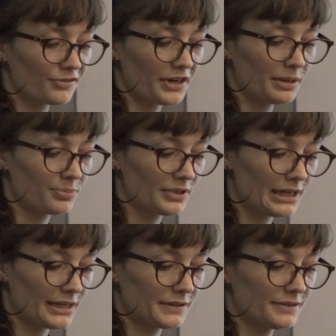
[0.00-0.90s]
of April
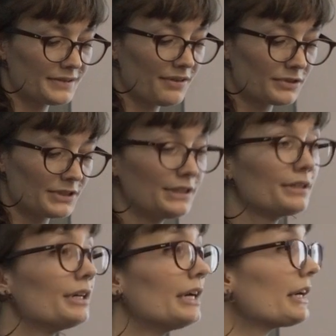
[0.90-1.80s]

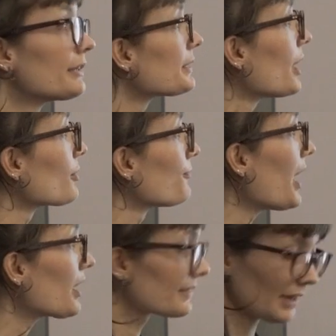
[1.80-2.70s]
1870 in the town of
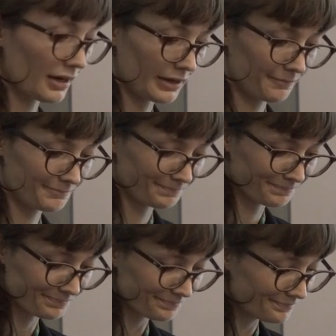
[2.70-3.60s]
Haslach,
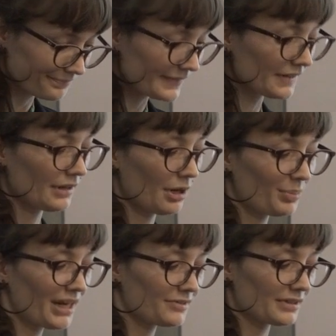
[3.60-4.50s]
a
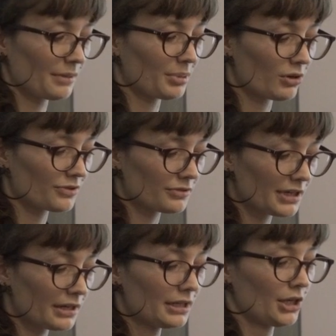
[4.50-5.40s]
place in Upper
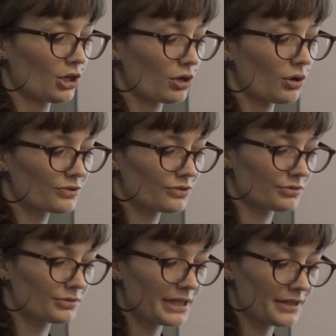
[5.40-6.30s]
Austria close
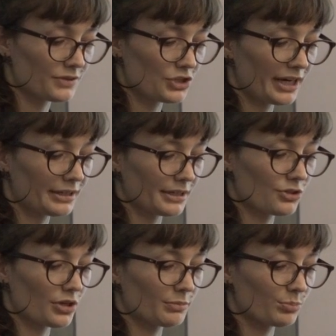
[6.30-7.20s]
to today's Czech
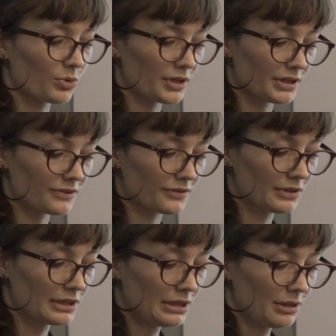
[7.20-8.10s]
and German borders,
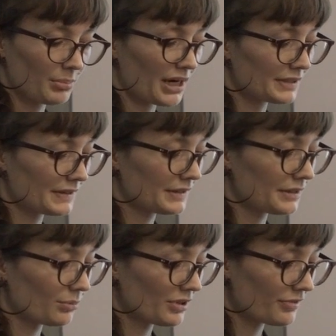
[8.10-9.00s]
marked
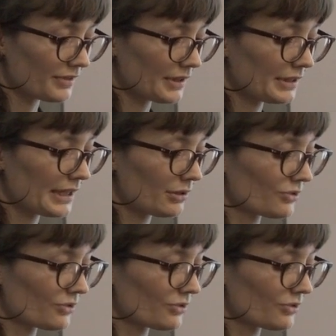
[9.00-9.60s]
here with a yellow